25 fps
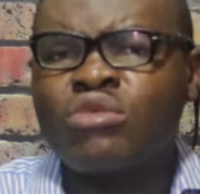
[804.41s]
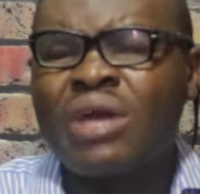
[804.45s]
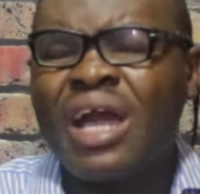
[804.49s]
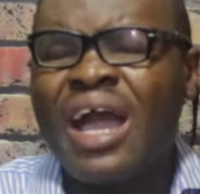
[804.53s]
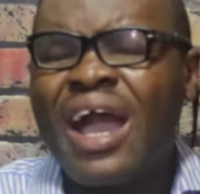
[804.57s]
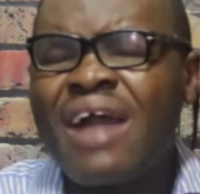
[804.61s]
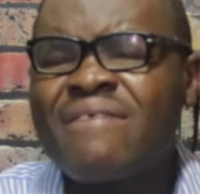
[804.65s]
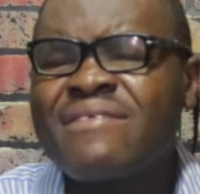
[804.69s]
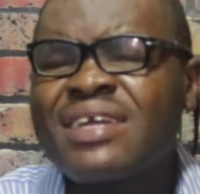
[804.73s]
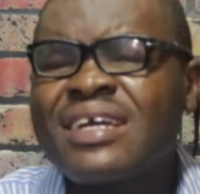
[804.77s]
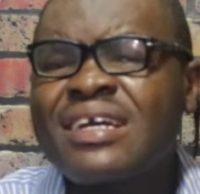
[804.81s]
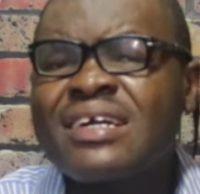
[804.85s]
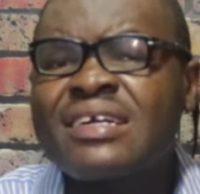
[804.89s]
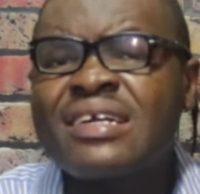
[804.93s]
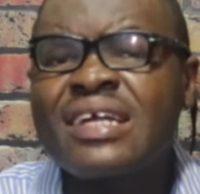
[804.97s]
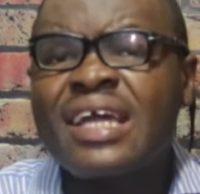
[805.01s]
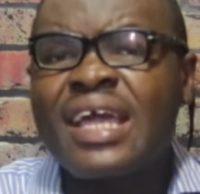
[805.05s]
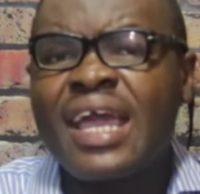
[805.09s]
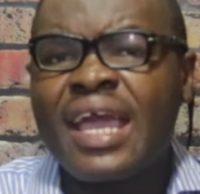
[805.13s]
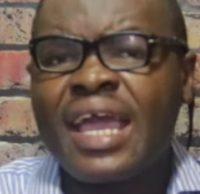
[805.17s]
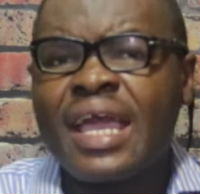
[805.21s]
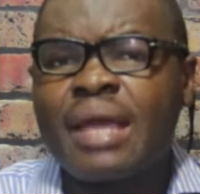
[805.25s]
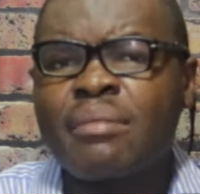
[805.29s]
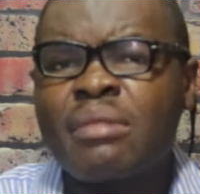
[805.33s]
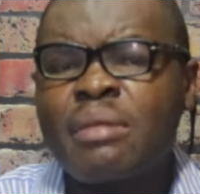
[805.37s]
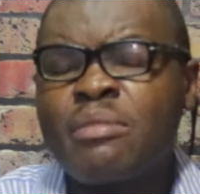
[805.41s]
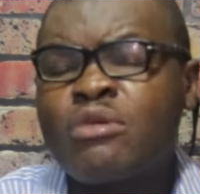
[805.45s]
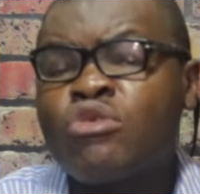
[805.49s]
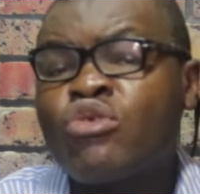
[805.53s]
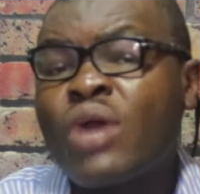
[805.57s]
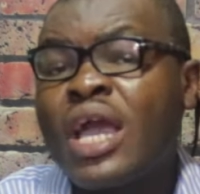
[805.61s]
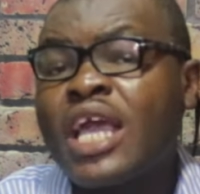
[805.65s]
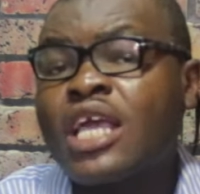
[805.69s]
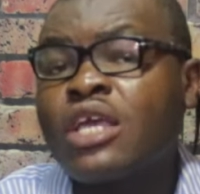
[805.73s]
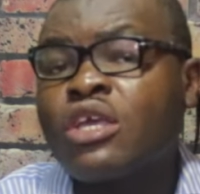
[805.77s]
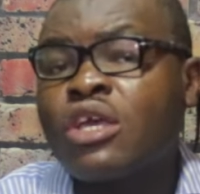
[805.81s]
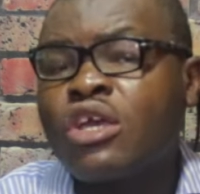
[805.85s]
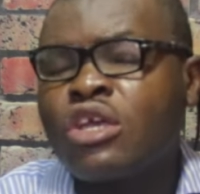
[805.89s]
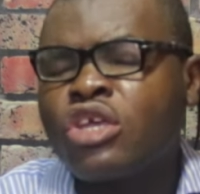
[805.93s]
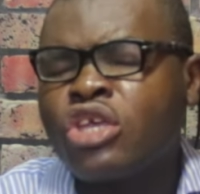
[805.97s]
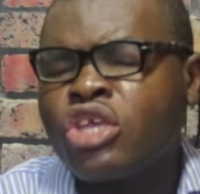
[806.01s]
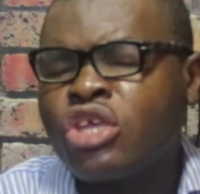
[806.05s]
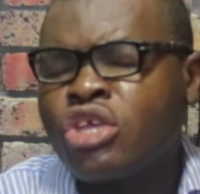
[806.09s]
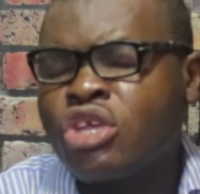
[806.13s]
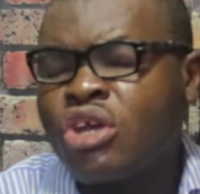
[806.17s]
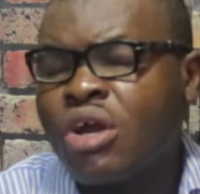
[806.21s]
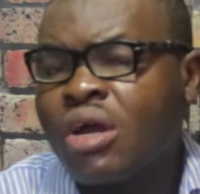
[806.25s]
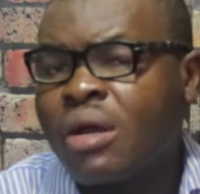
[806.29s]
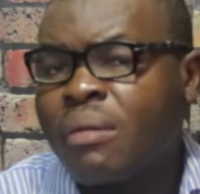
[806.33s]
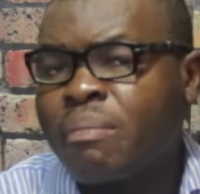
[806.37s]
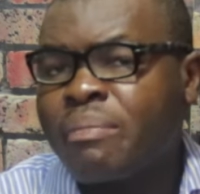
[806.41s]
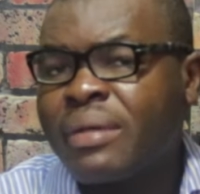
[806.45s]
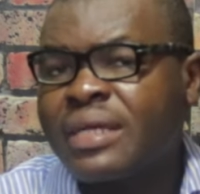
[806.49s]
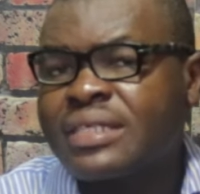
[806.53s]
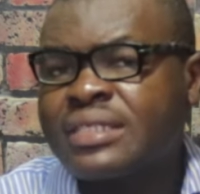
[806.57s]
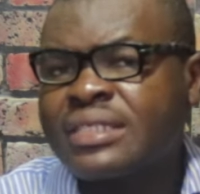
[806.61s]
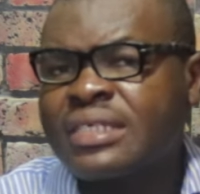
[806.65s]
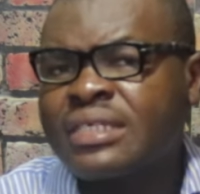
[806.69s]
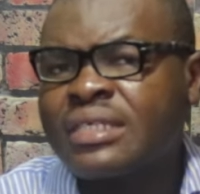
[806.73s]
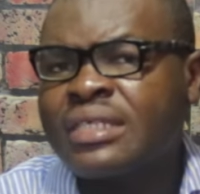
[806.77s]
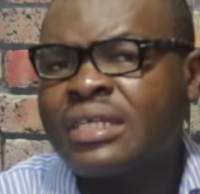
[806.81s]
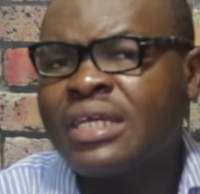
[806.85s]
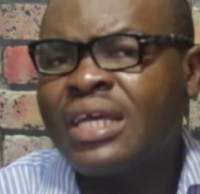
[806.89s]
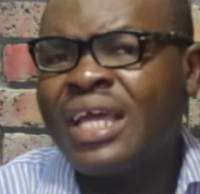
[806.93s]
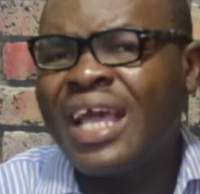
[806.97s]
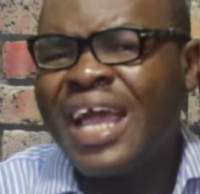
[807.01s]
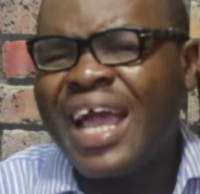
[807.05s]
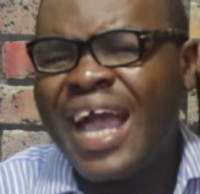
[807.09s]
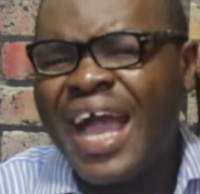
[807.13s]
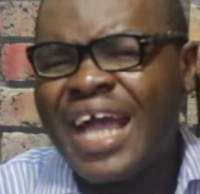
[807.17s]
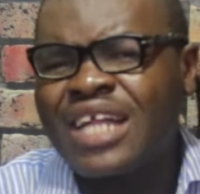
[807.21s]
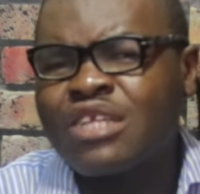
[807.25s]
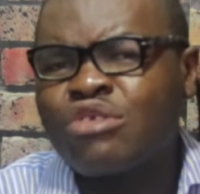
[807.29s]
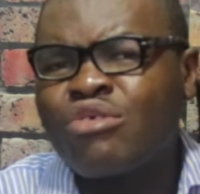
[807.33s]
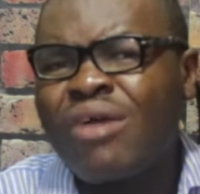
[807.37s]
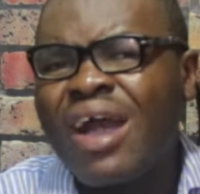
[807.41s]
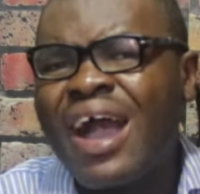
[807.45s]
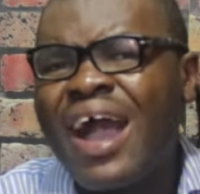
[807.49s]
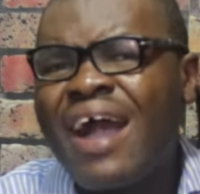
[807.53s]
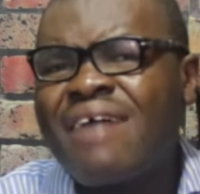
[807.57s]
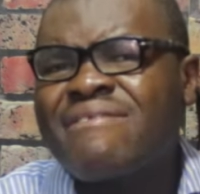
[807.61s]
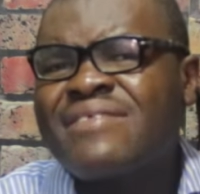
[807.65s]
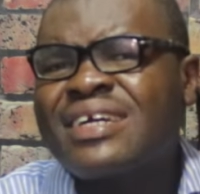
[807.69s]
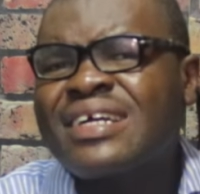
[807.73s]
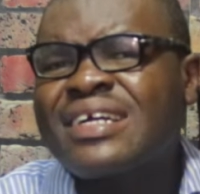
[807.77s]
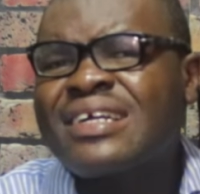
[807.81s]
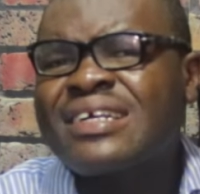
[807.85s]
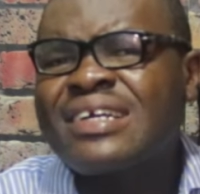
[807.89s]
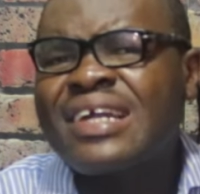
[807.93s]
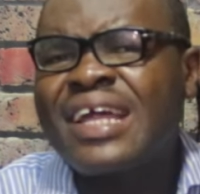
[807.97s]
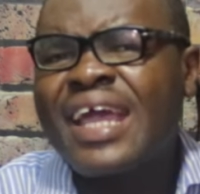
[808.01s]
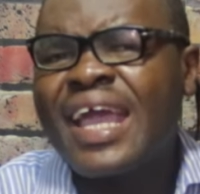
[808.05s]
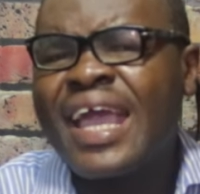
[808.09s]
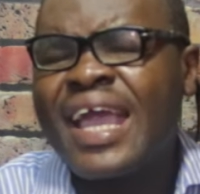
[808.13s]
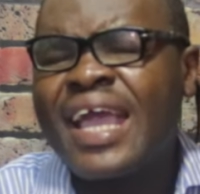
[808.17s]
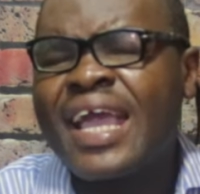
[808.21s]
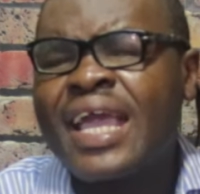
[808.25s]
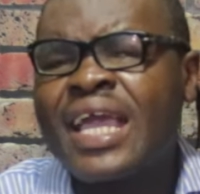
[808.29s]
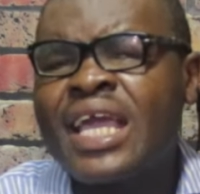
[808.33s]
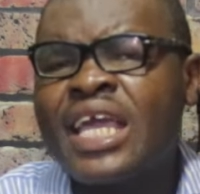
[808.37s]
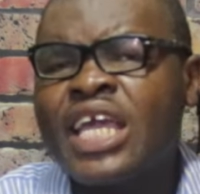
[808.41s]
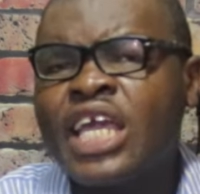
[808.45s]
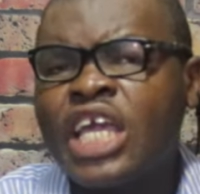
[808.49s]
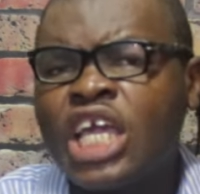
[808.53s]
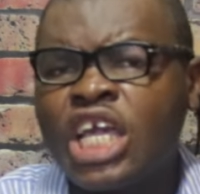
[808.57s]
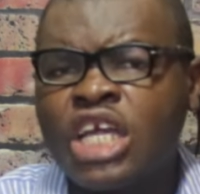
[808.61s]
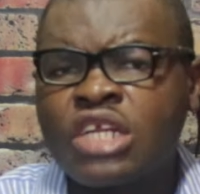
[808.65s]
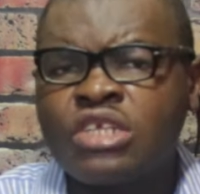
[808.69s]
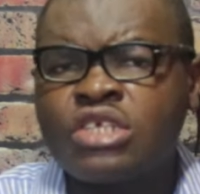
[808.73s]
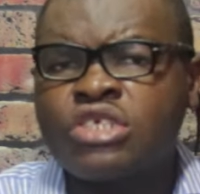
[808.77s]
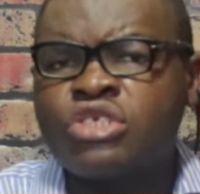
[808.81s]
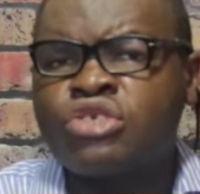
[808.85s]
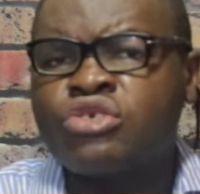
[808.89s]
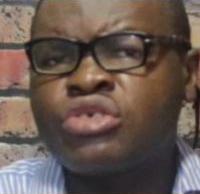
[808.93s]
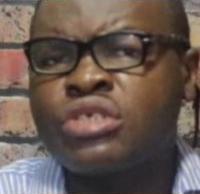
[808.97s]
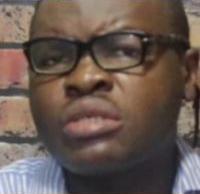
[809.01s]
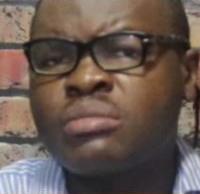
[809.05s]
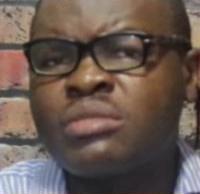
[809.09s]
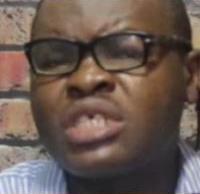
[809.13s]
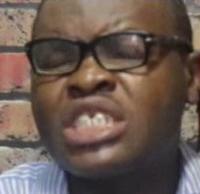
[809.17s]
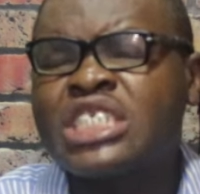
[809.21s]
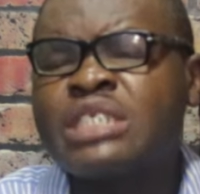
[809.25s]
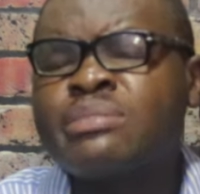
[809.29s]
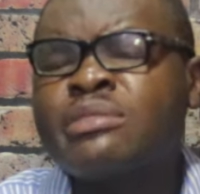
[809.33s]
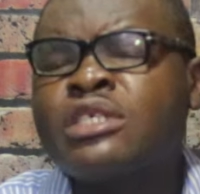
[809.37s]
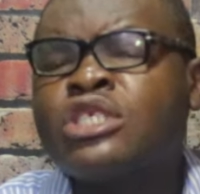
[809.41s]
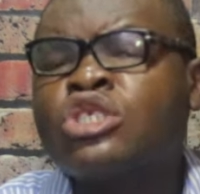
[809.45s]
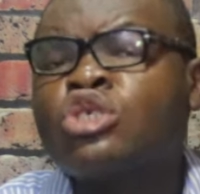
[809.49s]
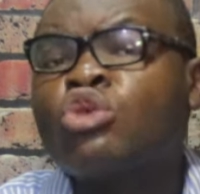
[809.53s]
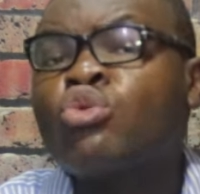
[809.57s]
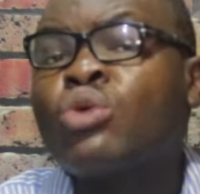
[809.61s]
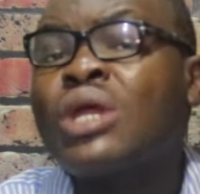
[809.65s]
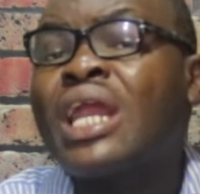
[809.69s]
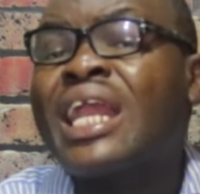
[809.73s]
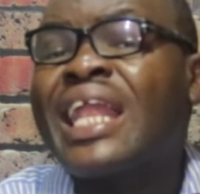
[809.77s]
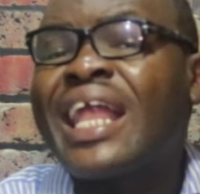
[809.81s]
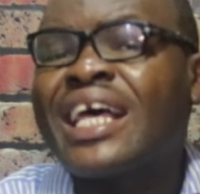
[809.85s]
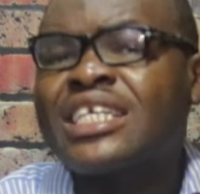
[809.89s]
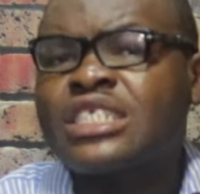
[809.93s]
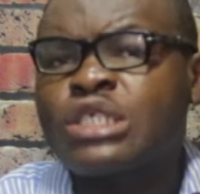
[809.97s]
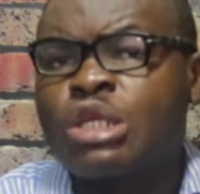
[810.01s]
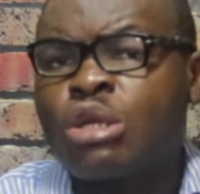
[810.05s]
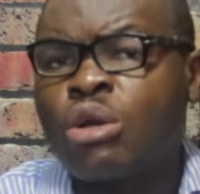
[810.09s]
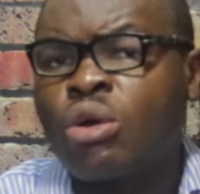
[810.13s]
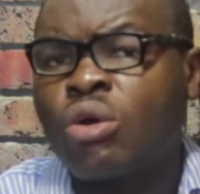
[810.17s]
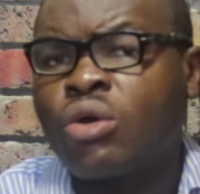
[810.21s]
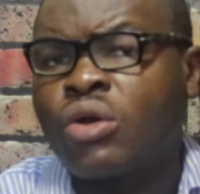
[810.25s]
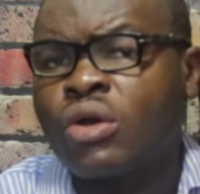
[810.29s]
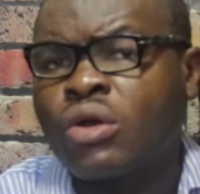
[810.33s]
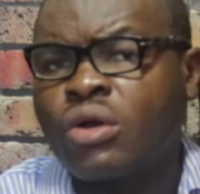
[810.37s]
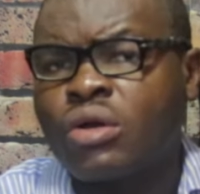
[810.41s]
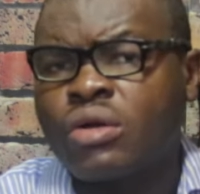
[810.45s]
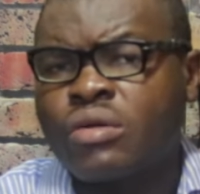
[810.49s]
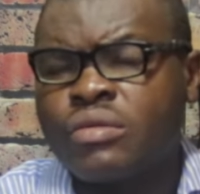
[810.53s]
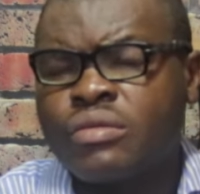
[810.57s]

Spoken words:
You're having gray hair. Maybe you are a young person and you are having gray hair in the dream. It means you will last long.